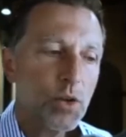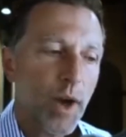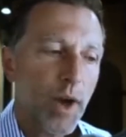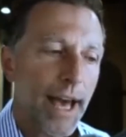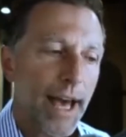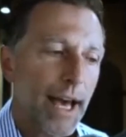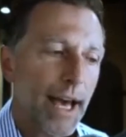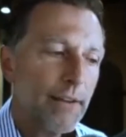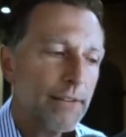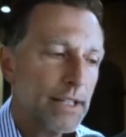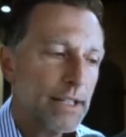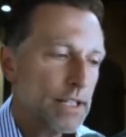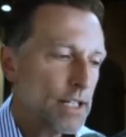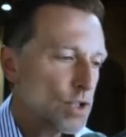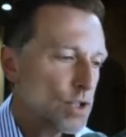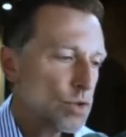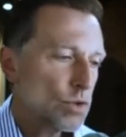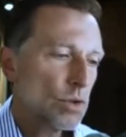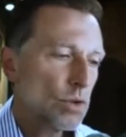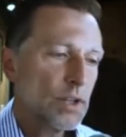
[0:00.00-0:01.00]
have an
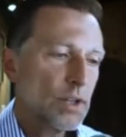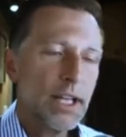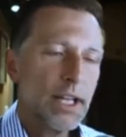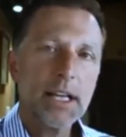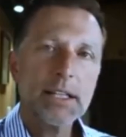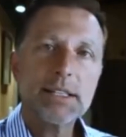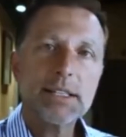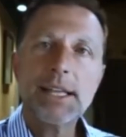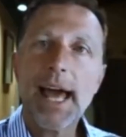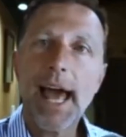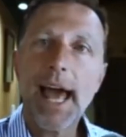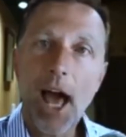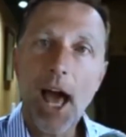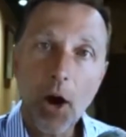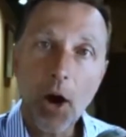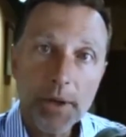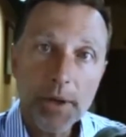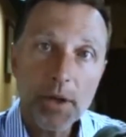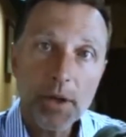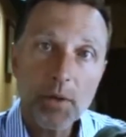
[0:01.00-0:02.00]
additional thing to
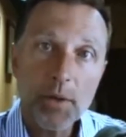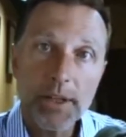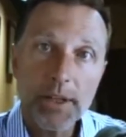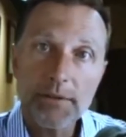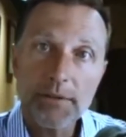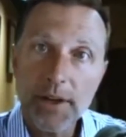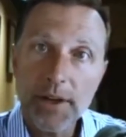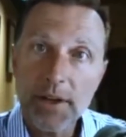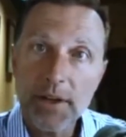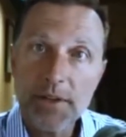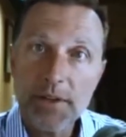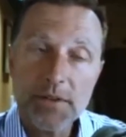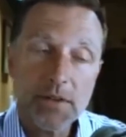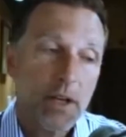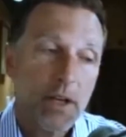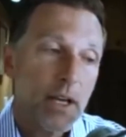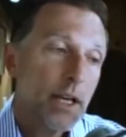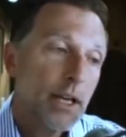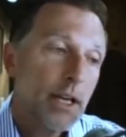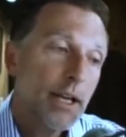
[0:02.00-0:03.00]
help you in various
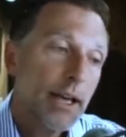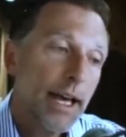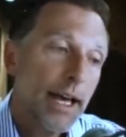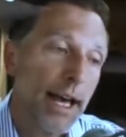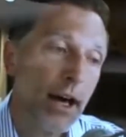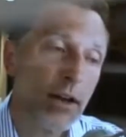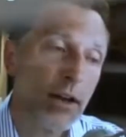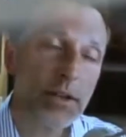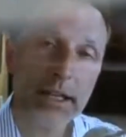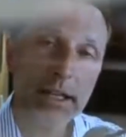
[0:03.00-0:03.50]
health